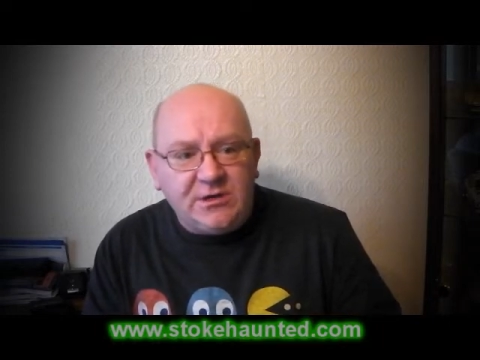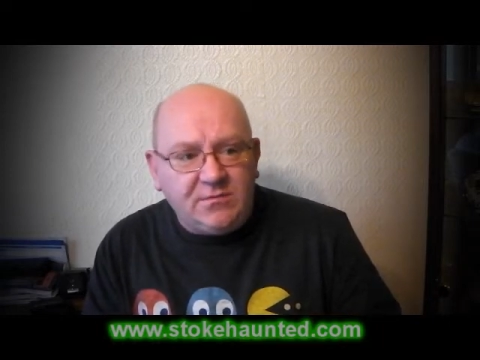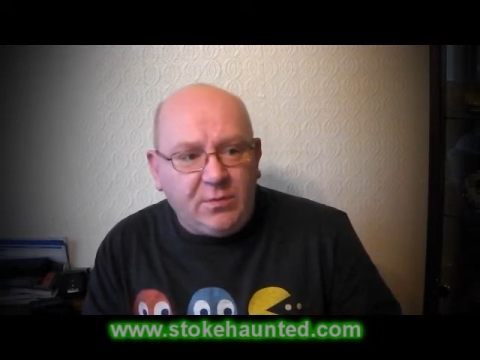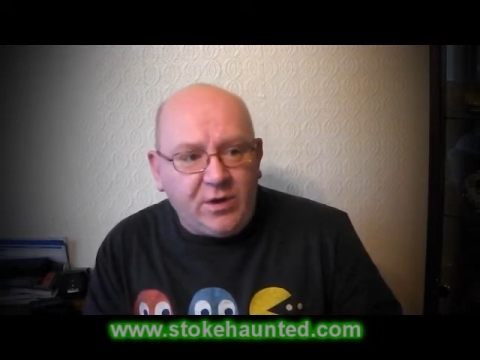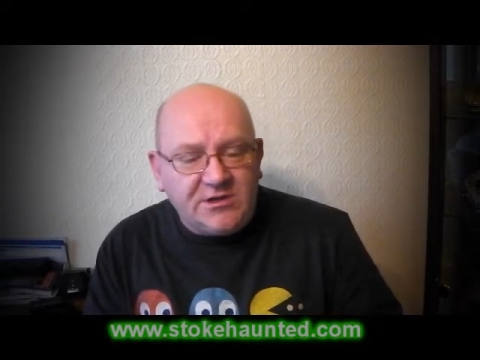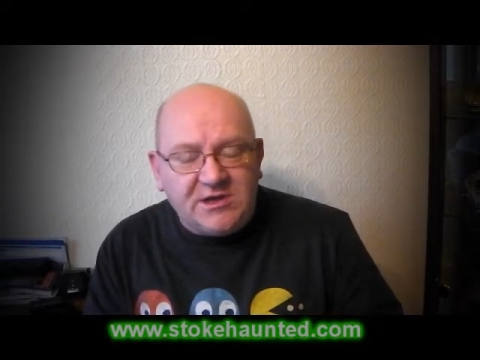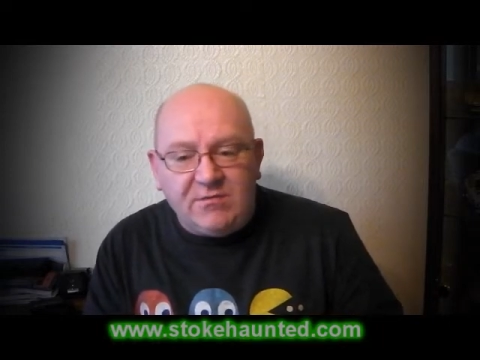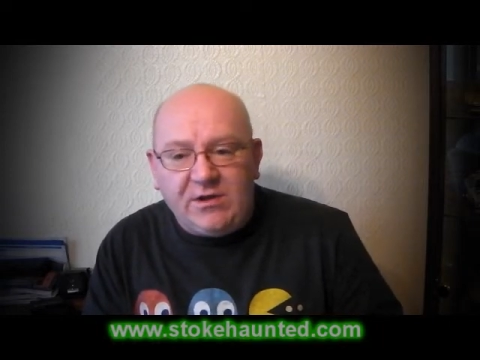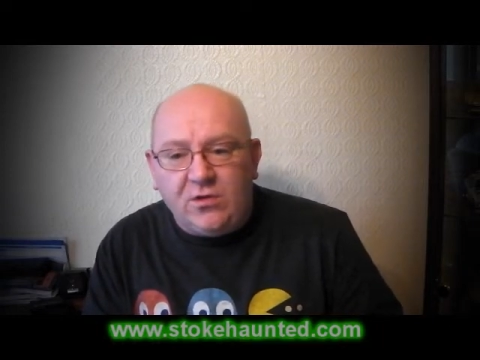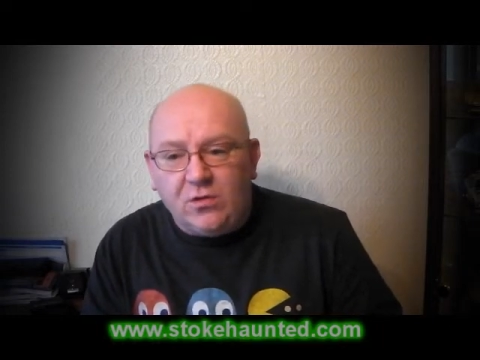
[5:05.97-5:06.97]
we press that
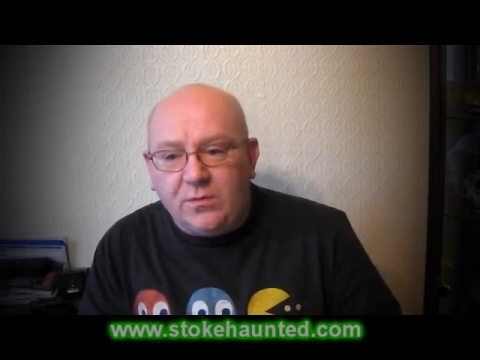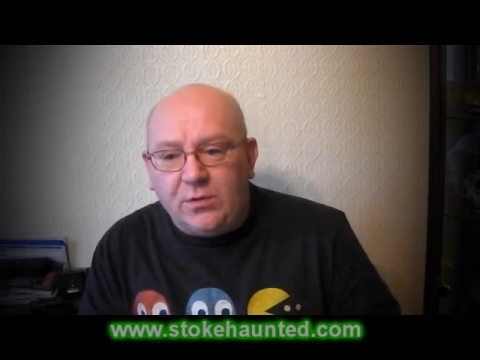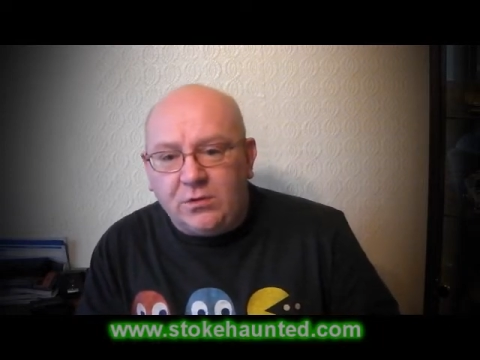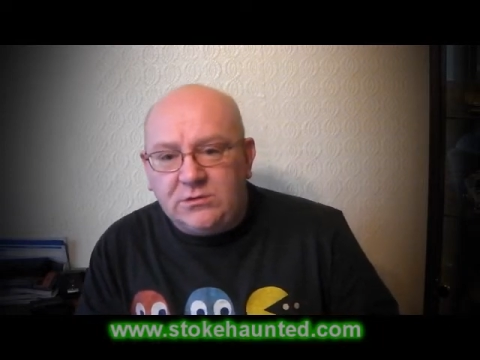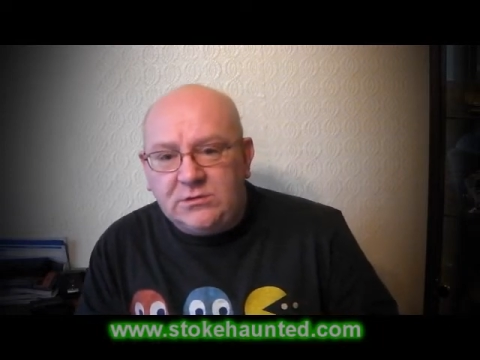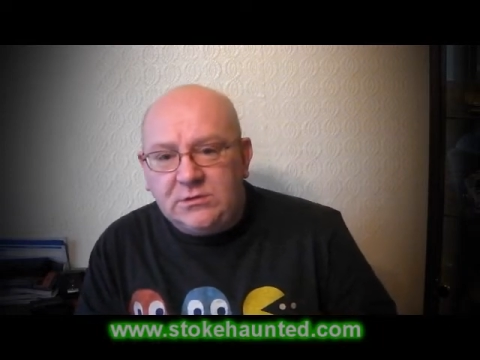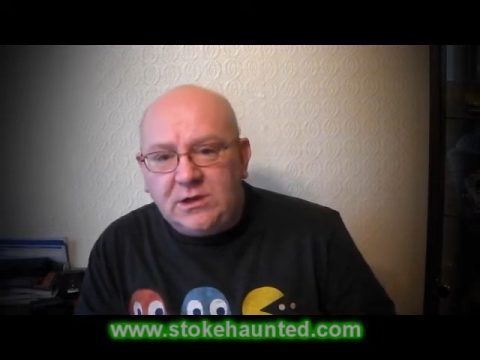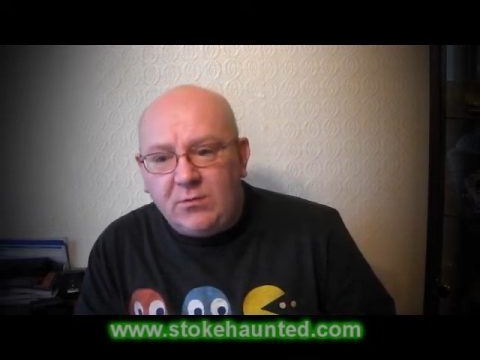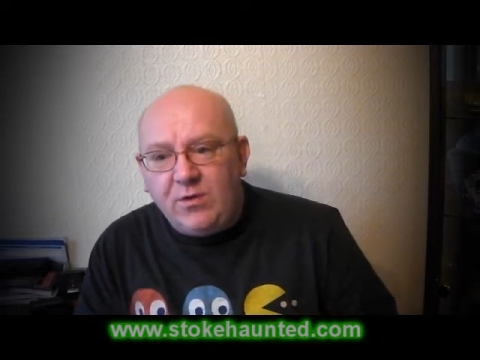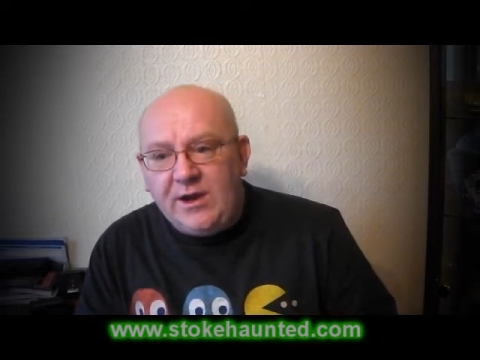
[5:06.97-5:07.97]
record button
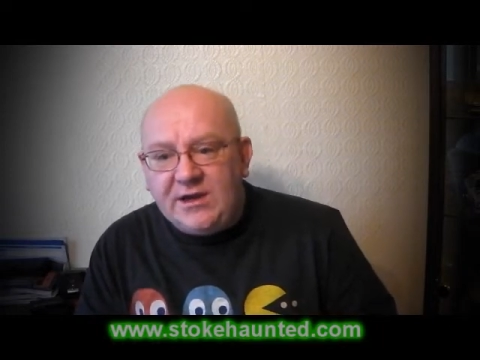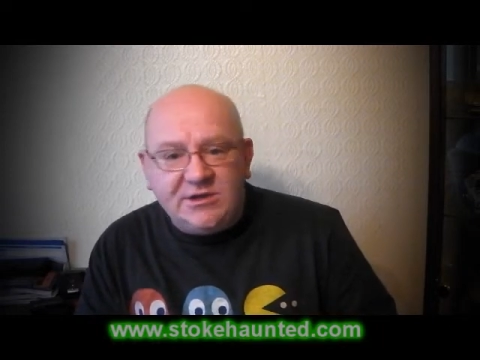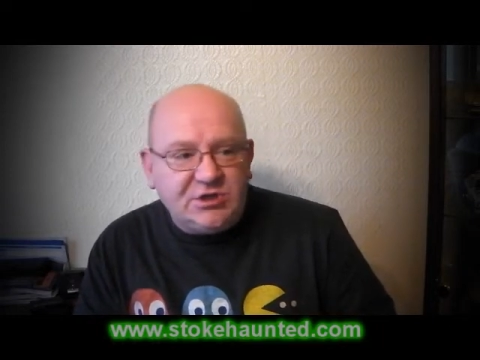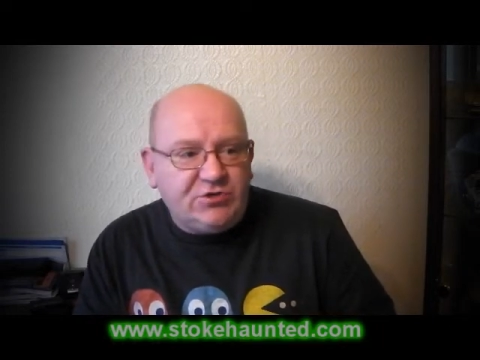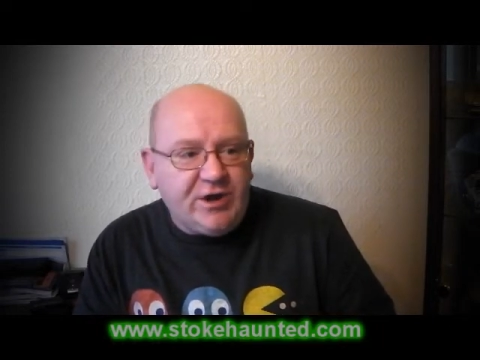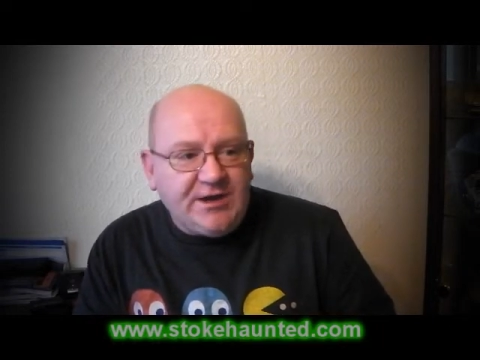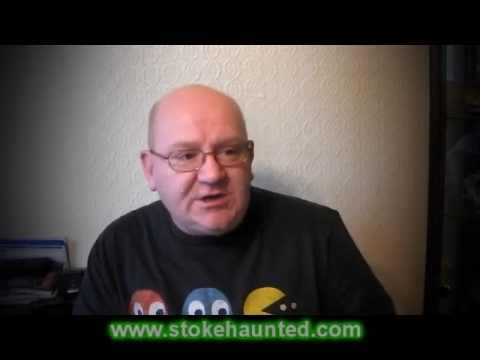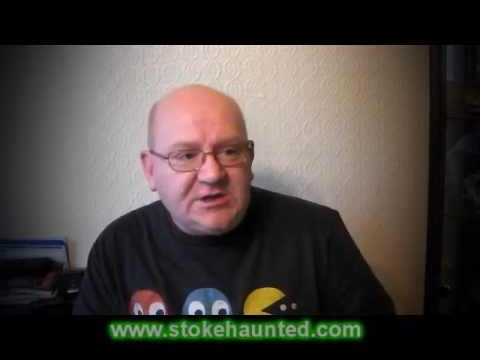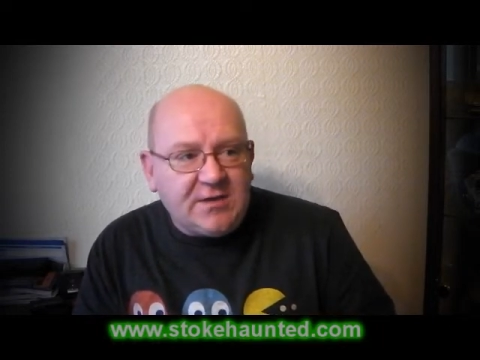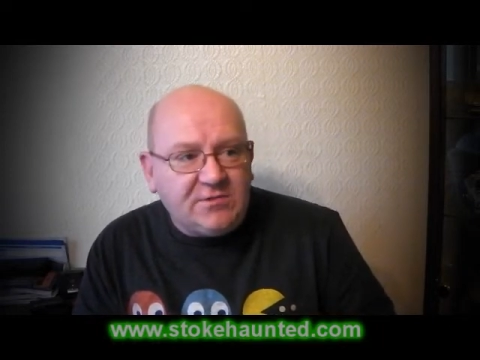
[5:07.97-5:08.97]
and we hear the
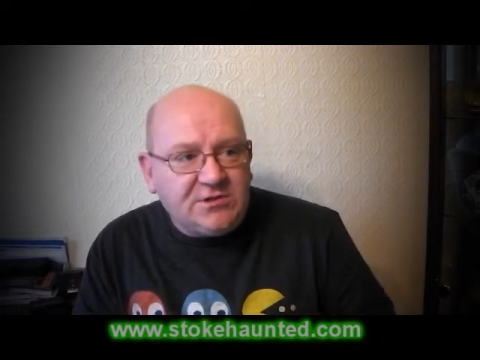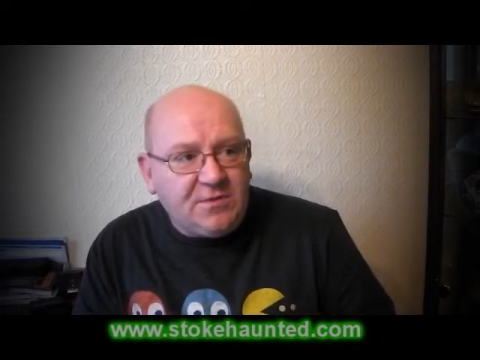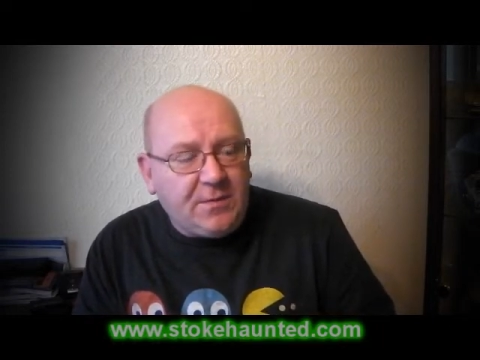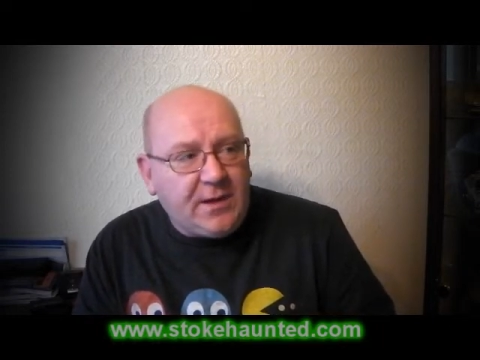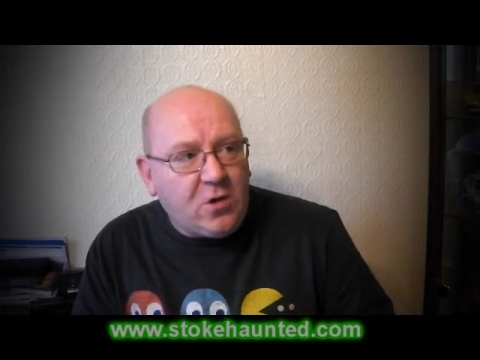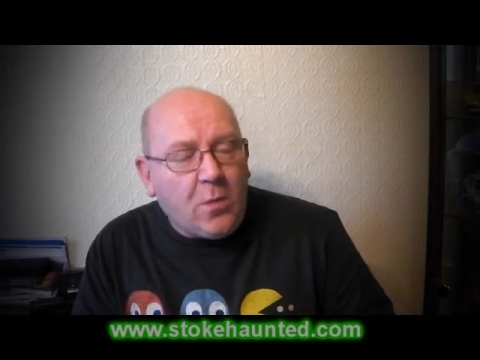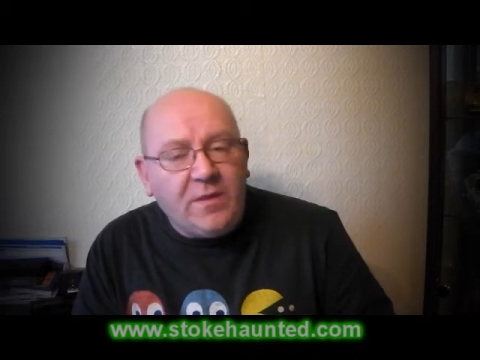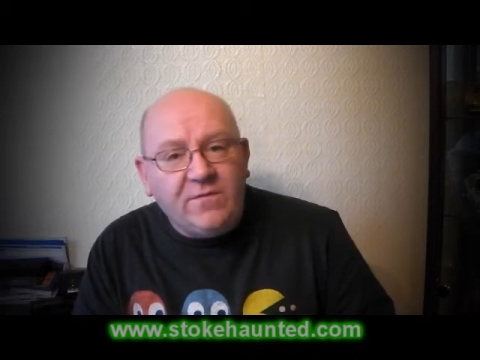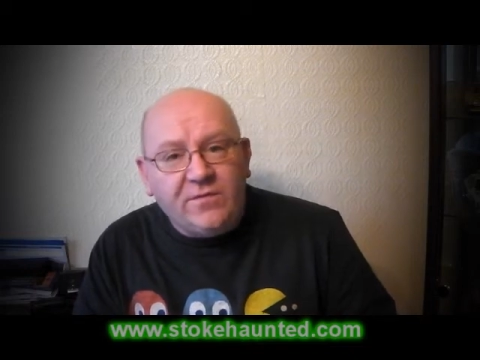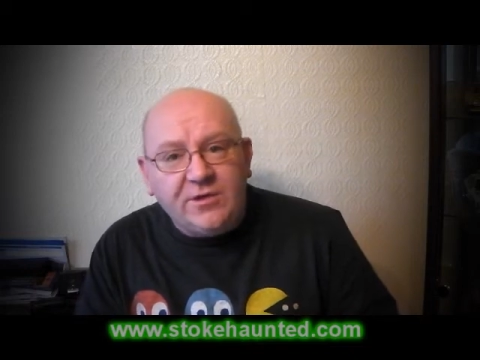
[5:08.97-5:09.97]
strange sounds that we pick up
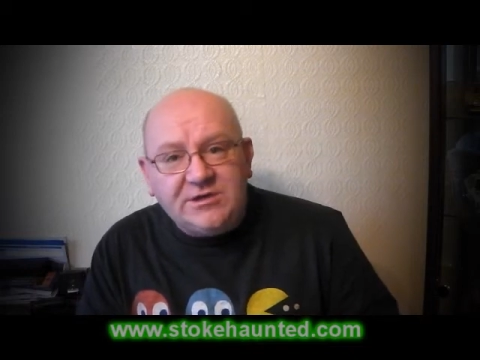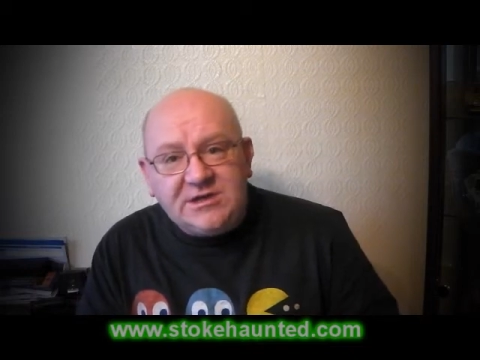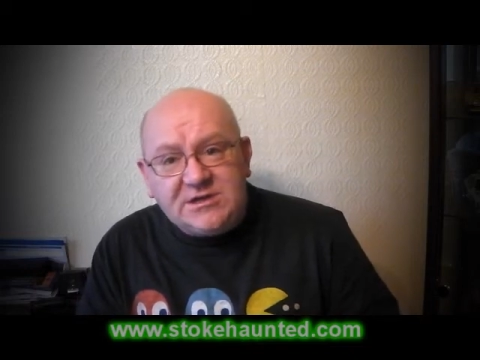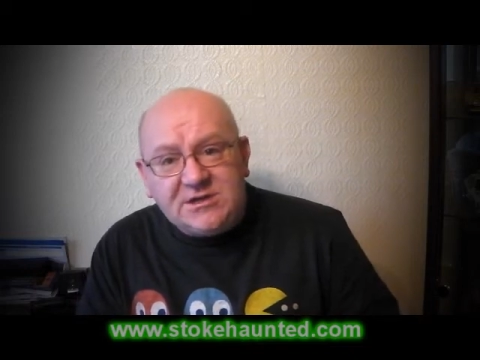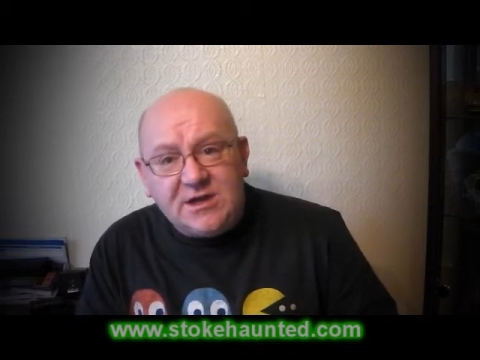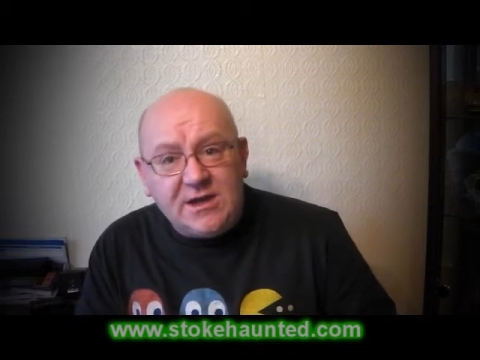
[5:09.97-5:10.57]
and the voices,